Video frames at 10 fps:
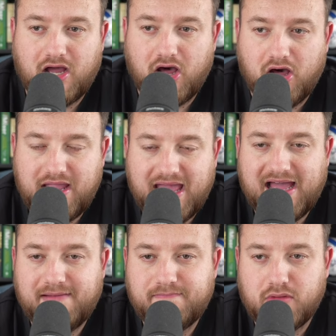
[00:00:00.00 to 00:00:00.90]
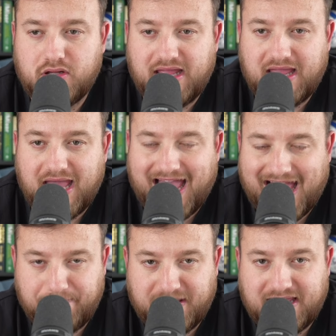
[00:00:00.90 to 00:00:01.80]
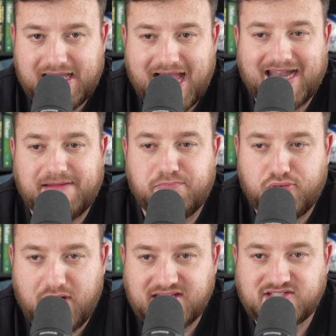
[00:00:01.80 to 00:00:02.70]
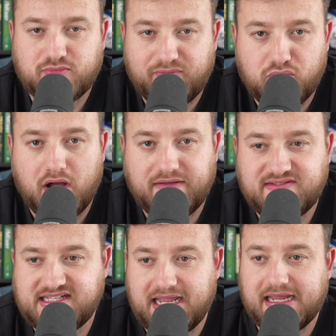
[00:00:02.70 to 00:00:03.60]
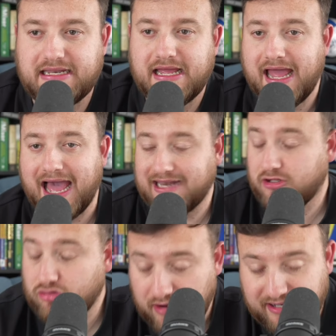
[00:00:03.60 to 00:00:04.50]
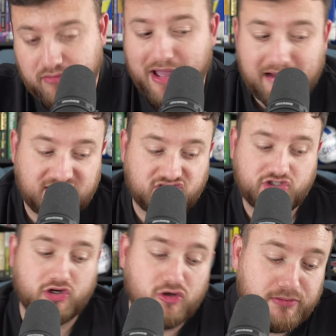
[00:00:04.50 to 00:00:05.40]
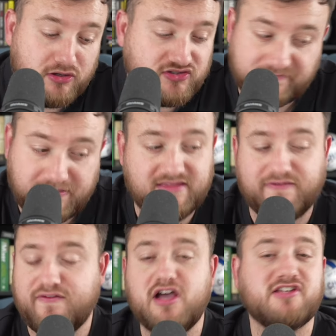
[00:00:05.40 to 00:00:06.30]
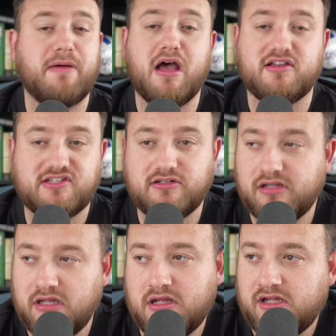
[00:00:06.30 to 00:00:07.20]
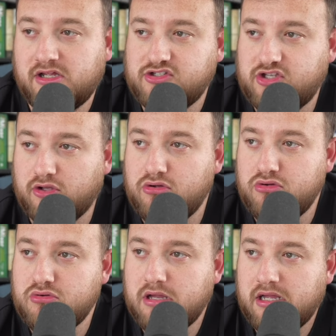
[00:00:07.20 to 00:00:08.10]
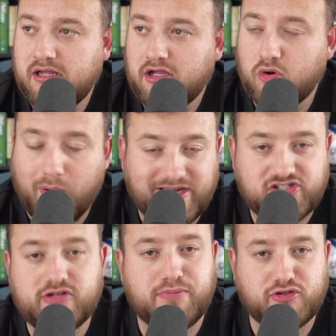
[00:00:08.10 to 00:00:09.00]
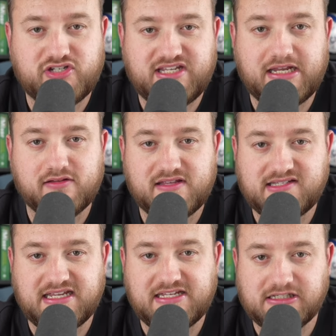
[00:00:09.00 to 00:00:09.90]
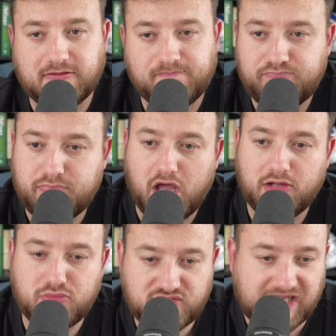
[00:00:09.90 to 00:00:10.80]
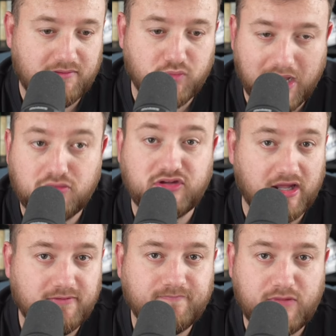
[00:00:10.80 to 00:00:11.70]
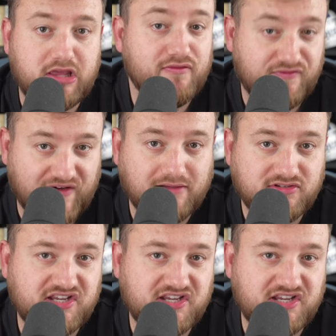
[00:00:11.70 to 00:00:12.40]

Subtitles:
I am happy and impressed with what I've seen, and credit where it's due, because I've been the first person to question Pochettino this season. But I will say, well done. You found